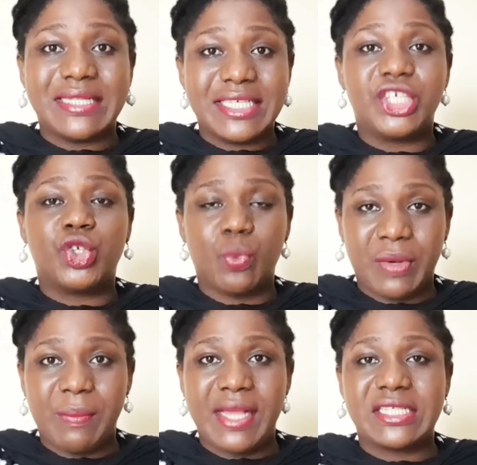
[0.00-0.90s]
D
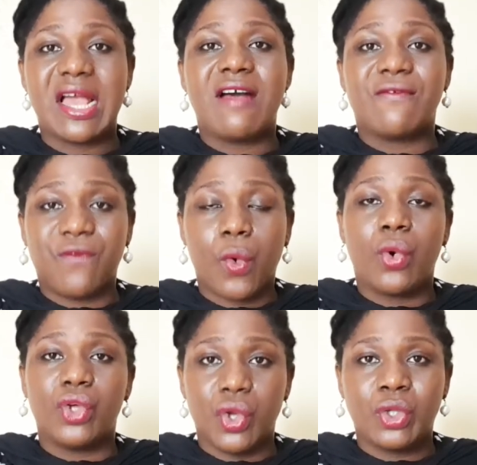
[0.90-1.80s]
supplement
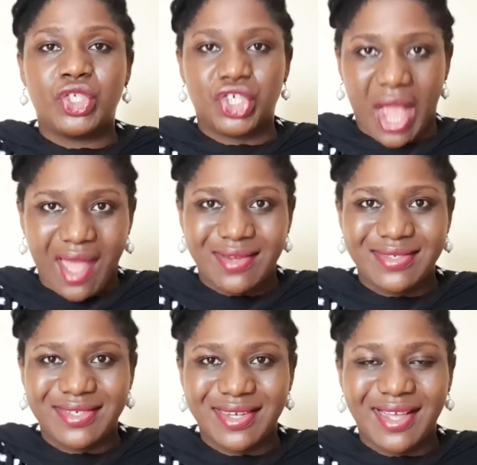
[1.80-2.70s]
for your
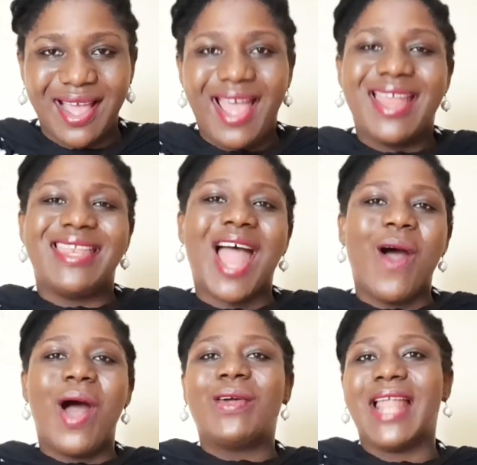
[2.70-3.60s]
child. Now,
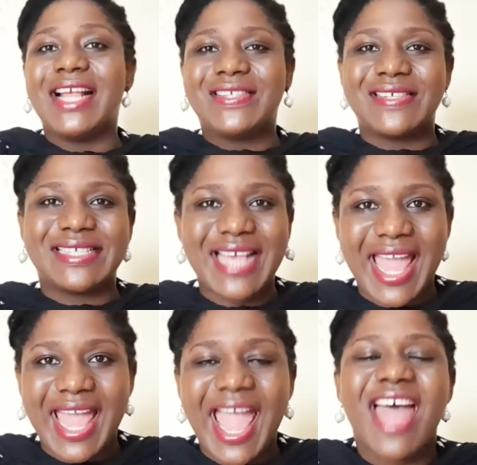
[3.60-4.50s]
I would like to
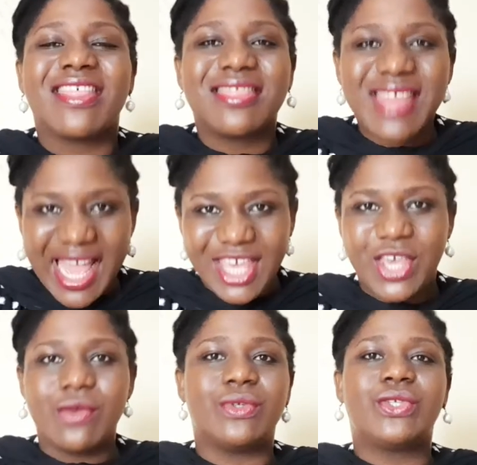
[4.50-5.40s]
say thank
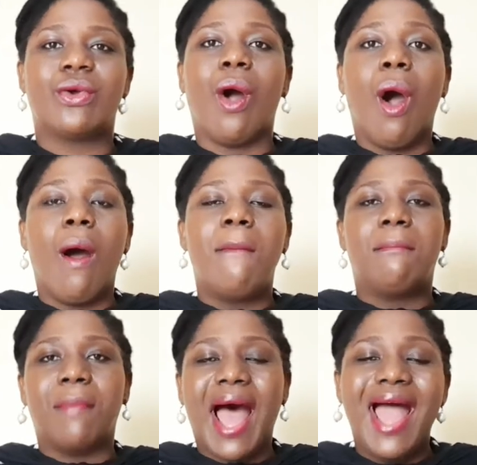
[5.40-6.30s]
you to all
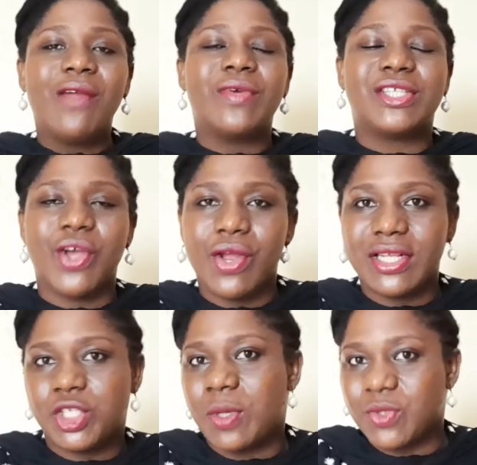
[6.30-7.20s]
my
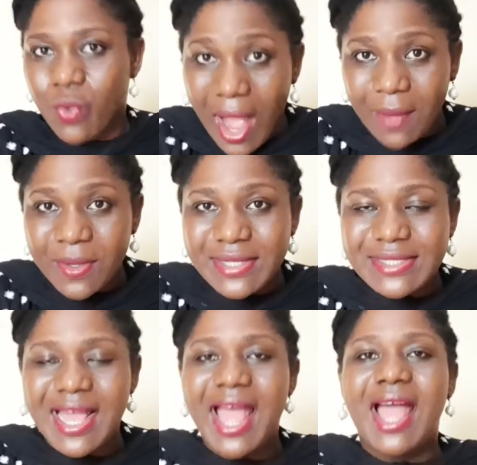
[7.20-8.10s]
returning
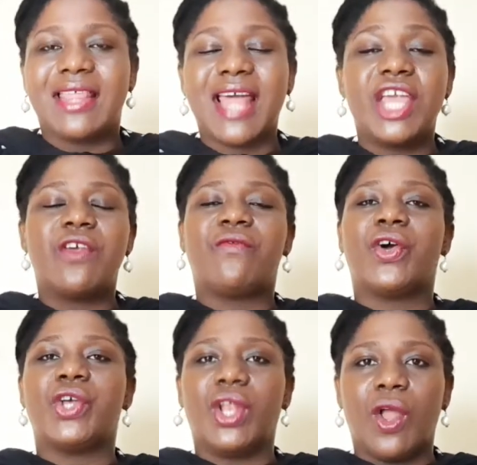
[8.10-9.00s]
subscribers. Thank you
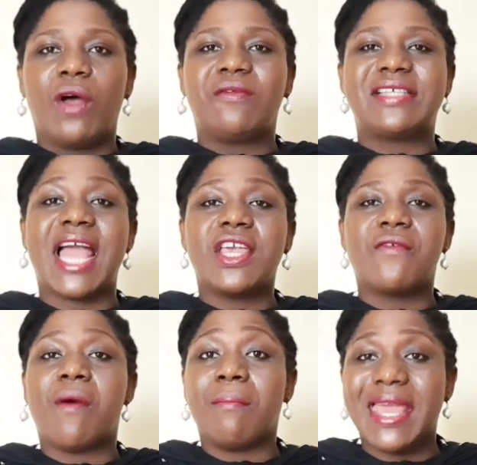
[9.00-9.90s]
for your love. Thank you
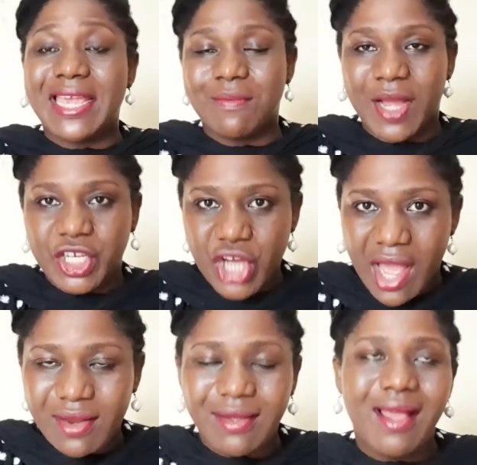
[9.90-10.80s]
for making my
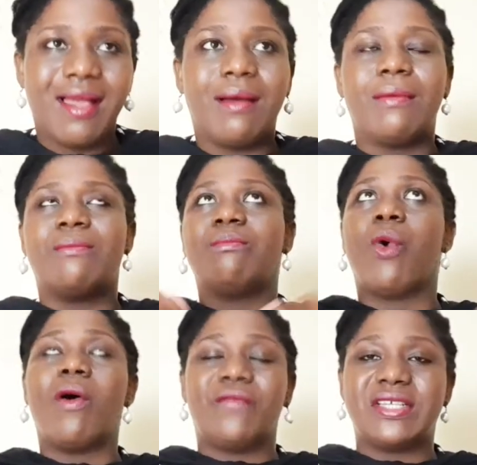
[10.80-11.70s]
channel
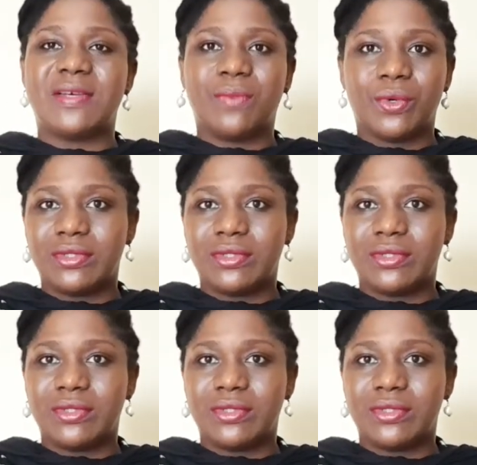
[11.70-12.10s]
more visible.